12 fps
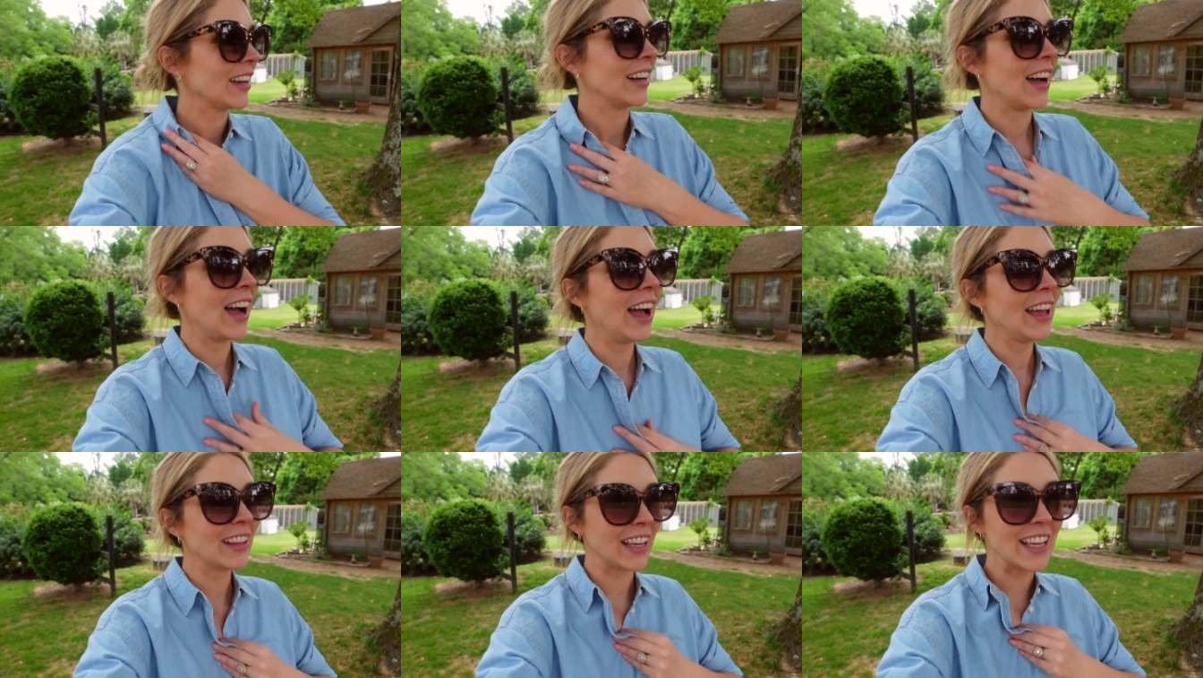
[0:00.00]

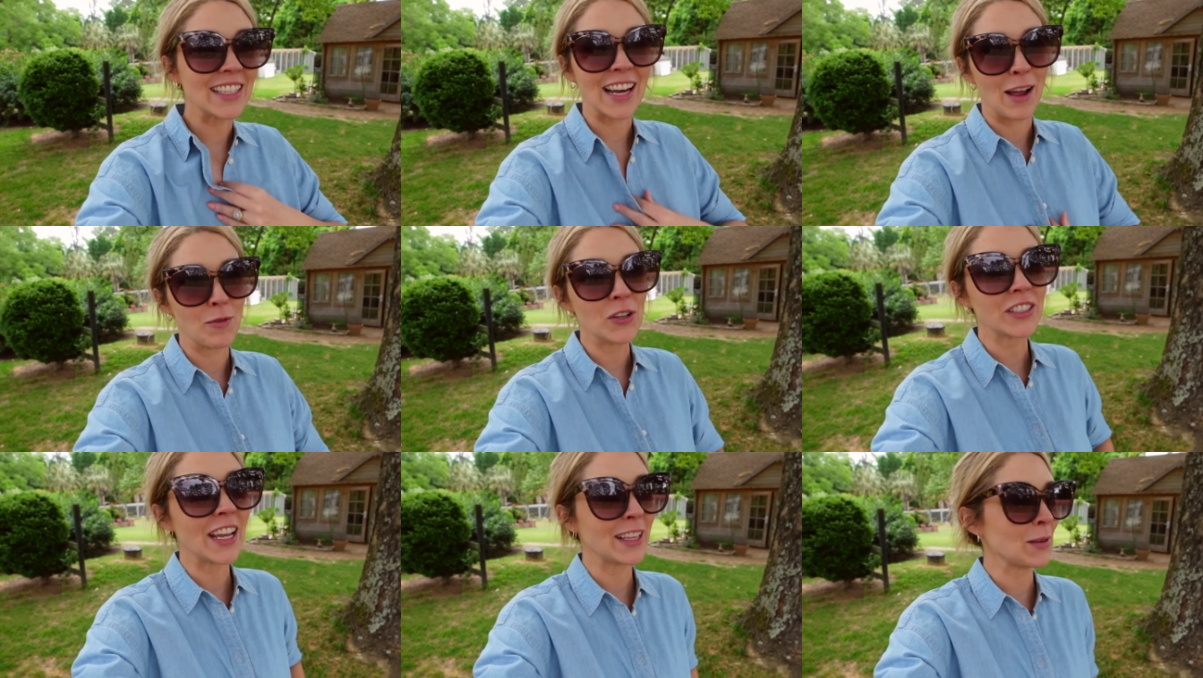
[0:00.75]
I, the kids and I will
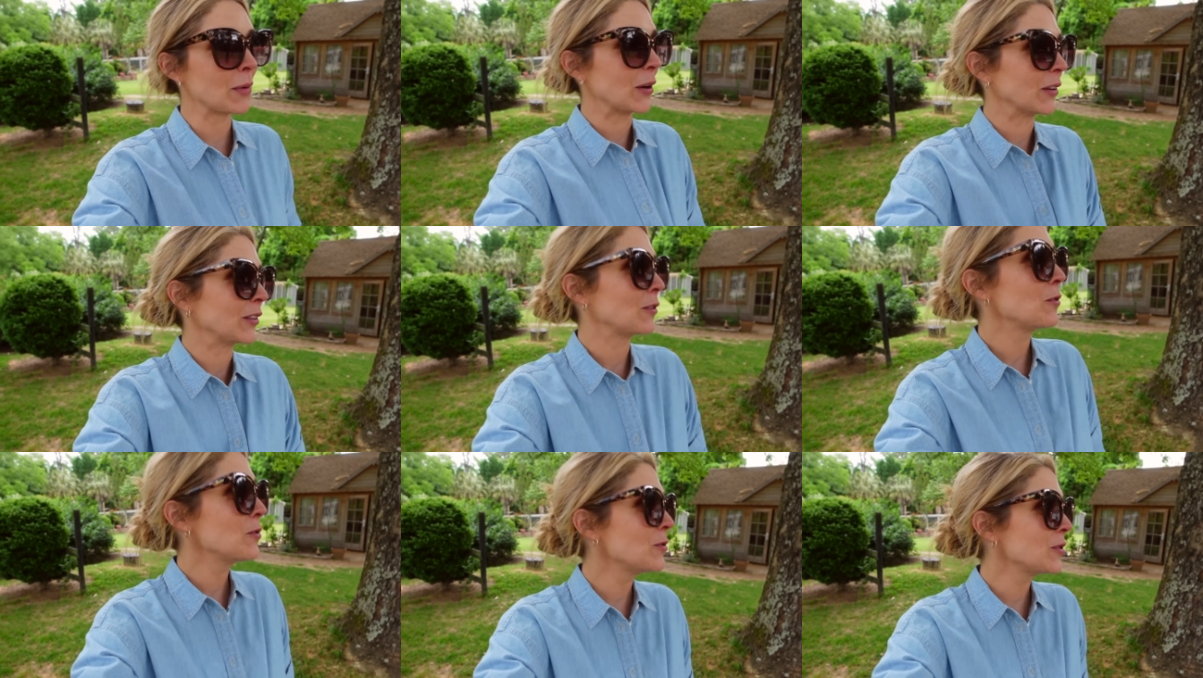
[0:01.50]
take the bird.
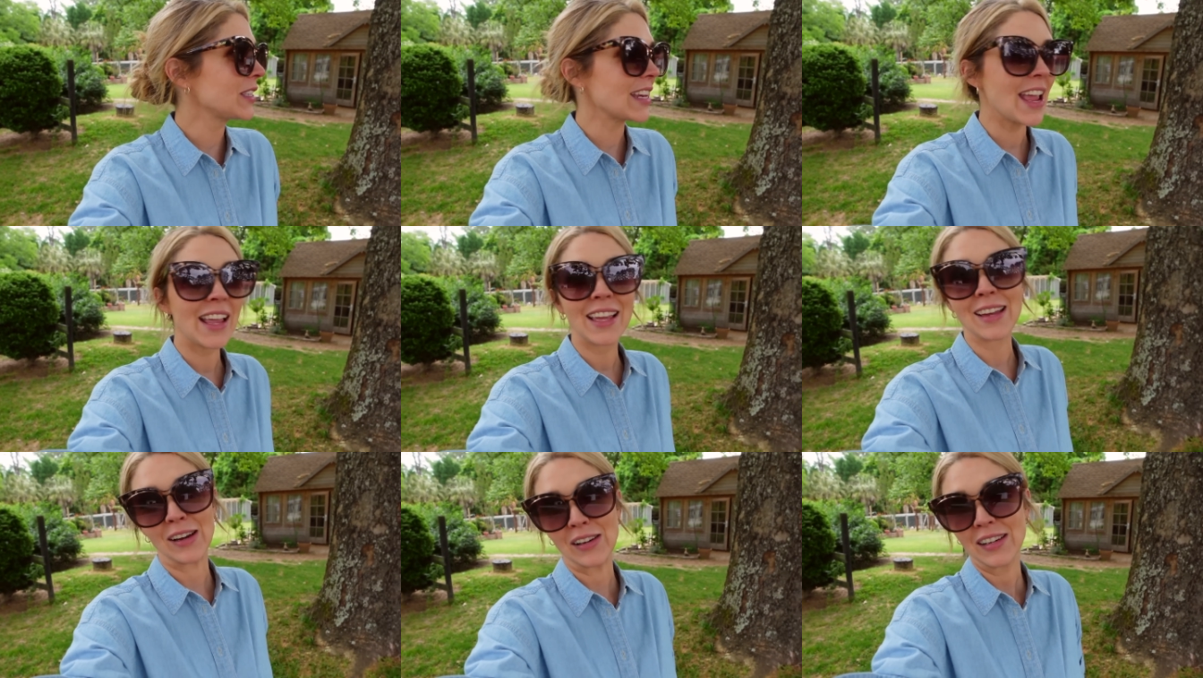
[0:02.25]
You stay
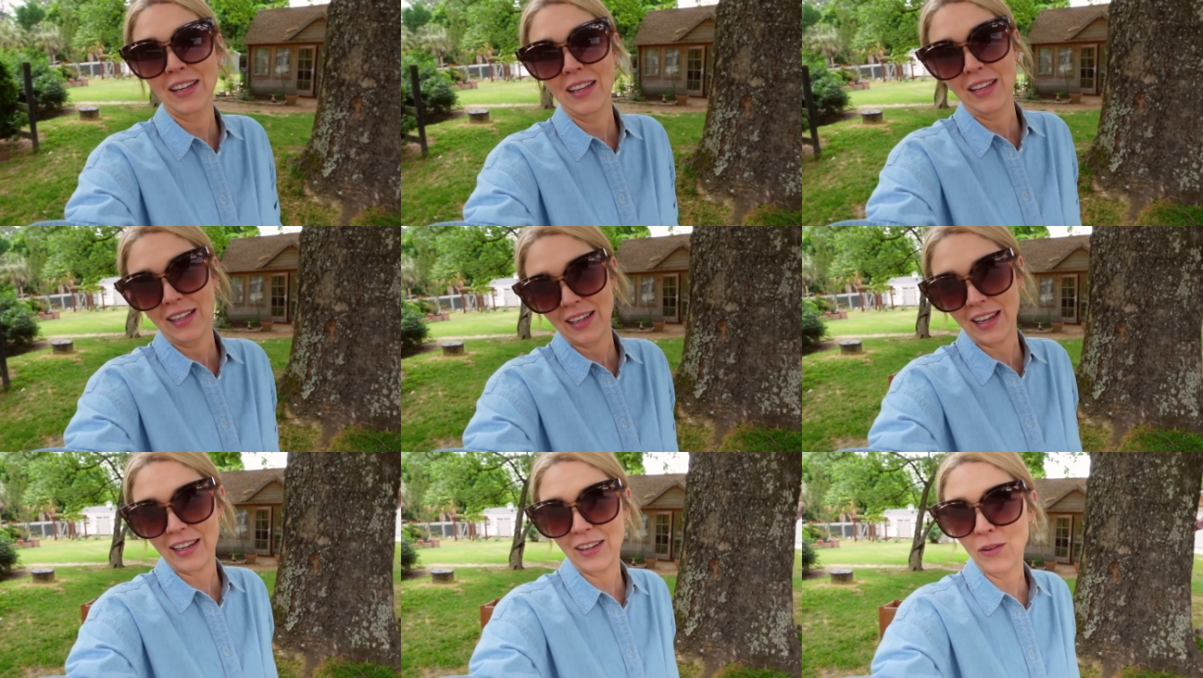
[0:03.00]
here
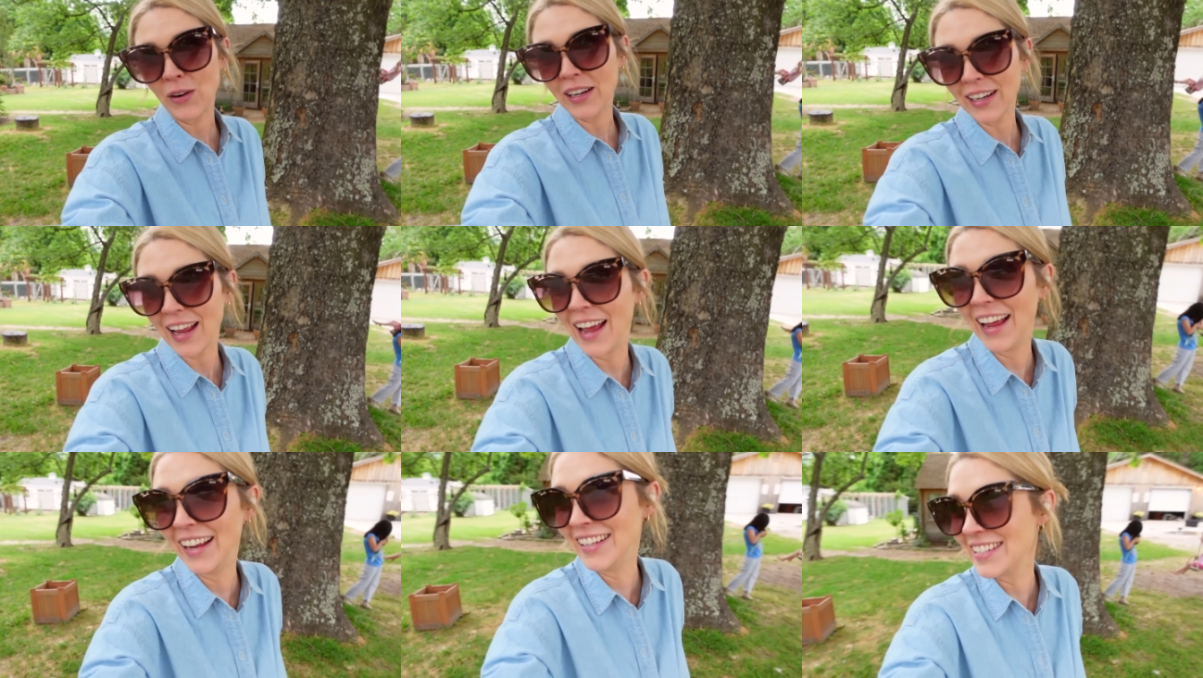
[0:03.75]
and
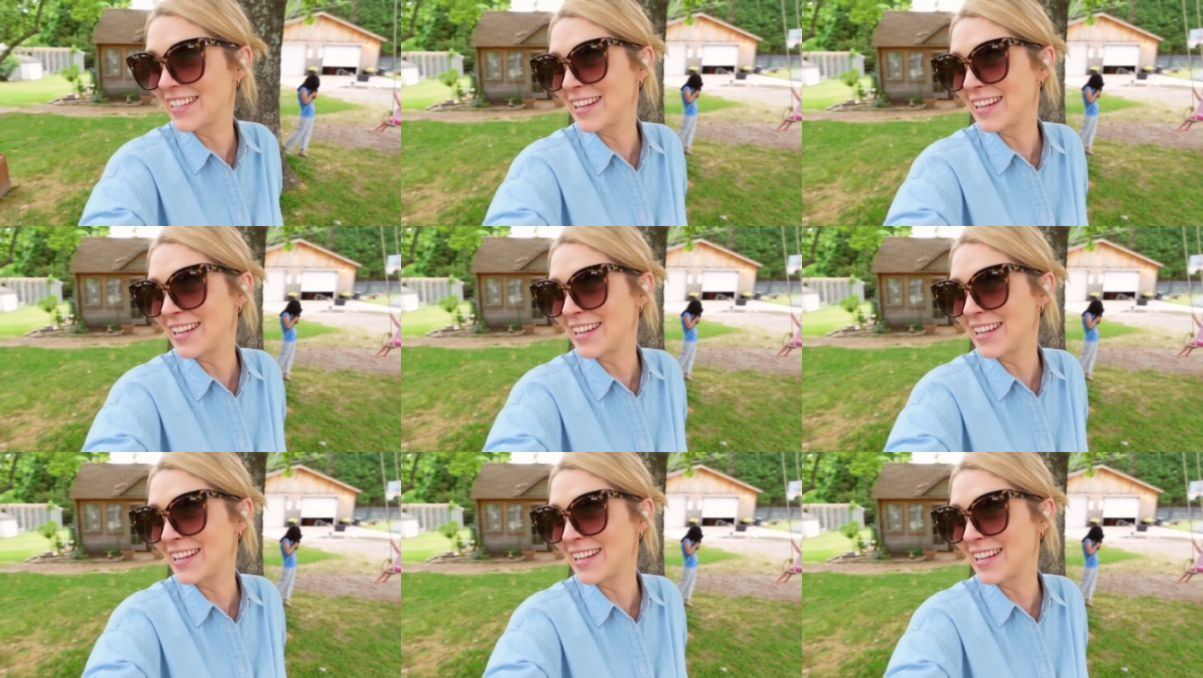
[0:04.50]
organize